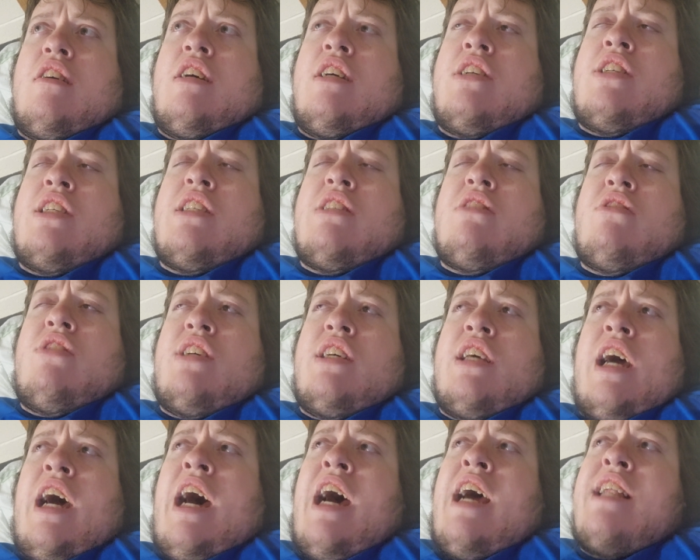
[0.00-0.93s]

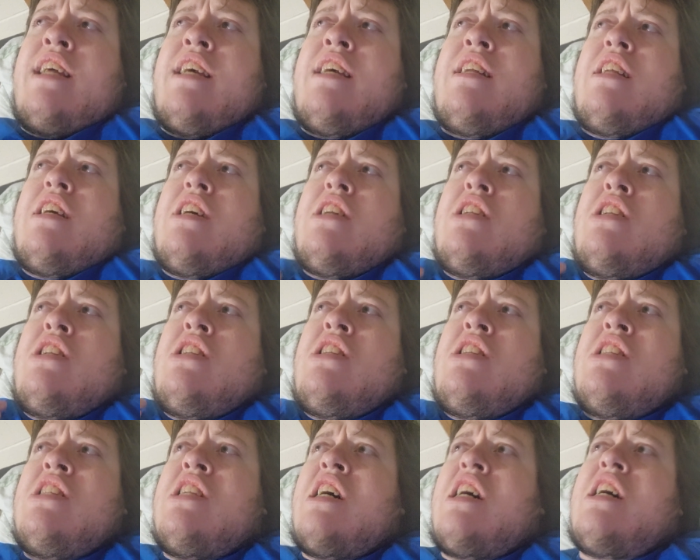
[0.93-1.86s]
Seriously, I did
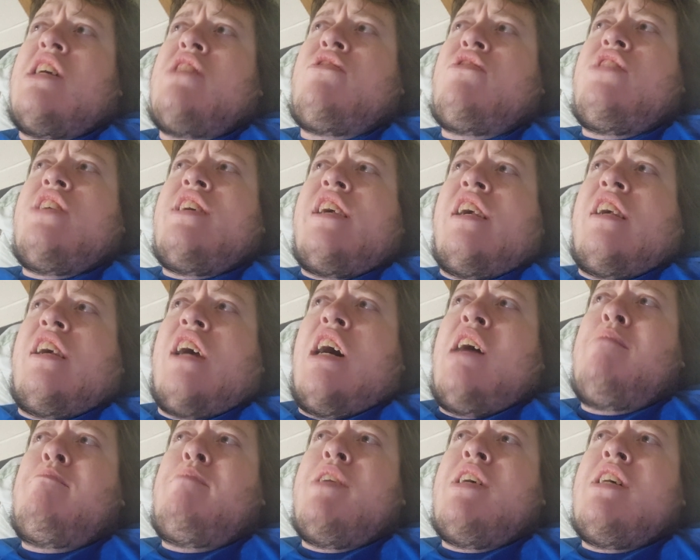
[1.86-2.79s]
nothing
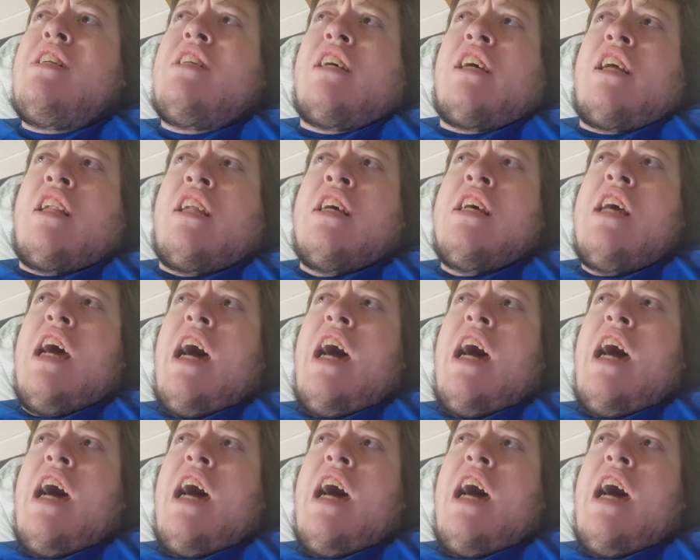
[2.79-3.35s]
about it.